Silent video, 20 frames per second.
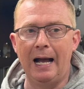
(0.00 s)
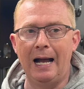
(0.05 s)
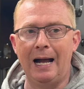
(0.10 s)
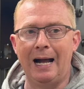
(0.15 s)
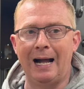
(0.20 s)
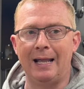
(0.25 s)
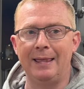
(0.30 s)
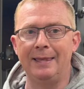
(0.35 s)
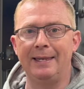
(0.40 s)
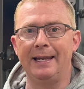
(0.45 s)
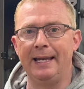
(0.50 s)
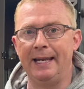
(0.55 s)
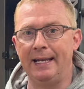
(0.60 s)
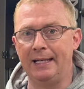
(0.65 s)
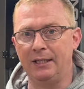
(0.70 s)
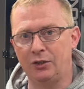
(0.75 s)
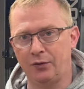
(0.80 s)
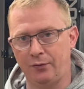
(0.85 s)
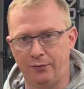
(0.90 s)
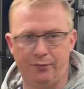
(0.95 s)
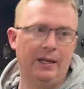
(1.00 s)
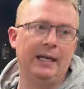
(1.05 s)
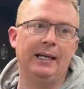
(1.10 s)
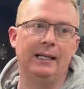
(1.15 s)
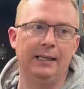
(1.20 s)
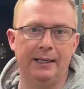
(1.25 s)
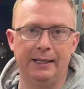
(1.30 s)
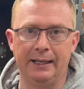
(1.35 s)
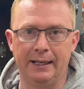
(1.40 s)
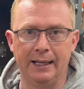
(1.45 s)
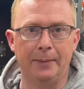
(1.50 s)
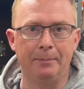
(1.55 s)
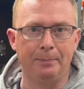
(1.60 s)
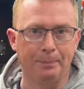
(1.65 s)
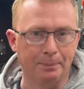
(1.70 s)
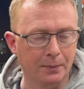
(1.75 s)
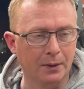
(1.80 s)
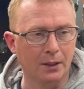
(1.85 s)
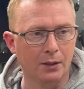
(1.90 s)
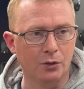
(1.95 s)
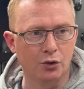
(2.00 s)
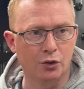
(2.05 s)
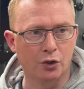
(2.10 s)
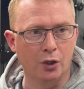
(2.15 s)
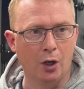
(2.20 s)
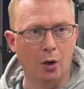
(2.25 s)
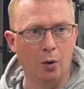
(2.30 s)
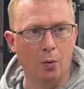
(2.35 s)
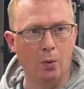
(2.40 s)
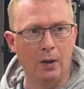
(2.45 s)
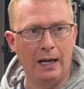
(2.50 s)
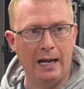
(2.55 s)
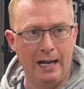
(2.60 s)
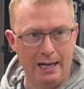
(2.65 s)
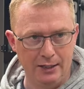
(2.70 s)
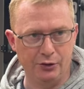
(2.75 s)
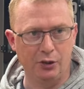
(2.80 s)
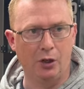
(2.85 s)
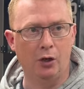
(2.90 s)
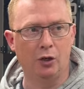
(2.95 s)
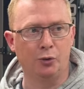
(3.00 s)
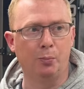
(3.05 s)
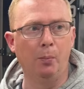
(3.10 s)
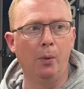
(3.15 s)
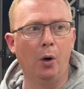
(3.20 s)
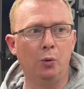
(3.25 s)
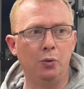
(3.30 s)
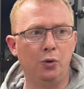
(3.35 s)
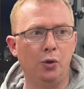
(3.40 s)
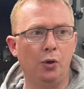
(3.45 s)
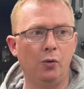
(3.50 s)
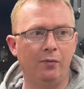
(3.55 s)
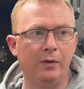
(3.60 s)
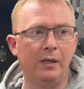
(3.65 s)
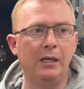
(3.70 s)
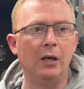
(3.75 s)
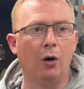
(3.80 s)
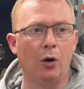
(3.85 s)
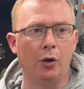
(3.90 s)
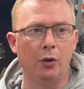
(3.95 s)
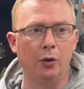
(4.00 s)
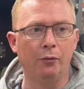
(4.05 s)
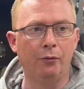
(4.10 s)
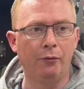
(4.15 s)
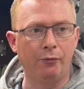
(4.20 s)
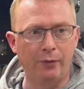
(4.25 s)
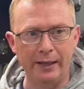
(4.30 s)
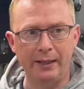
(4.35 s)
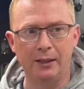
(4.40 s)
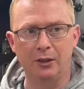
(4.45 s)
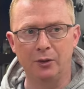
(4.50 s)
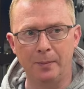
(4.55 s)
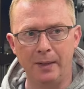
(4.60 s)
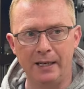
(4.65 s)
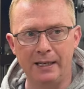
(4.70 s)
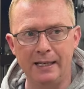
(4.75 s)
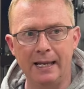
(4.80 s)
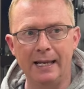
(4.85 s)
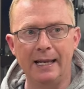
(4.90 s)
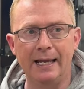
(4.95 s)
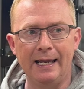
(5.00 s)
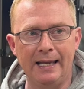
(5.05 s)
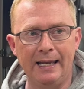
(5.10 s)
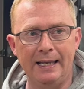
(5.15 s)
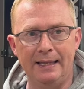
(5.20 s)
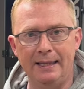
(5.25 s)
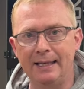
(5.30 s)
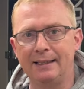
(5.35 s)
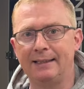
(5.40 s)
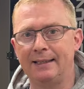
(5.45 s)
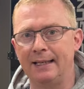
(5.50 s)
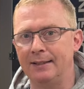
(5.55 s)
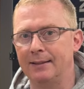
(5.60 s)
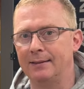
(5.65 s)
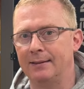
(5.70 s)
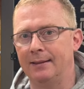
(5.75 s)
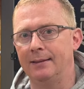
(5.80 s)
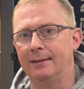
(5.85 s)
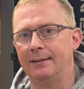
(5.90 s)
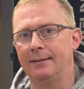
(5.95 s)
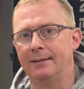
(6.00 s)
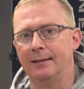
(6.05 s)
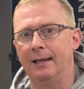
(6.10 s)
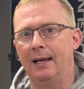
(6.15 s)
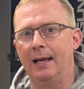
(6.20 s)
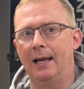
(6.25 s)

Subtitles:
And it's failing again. So has Osmo UV oil failed me in this instance?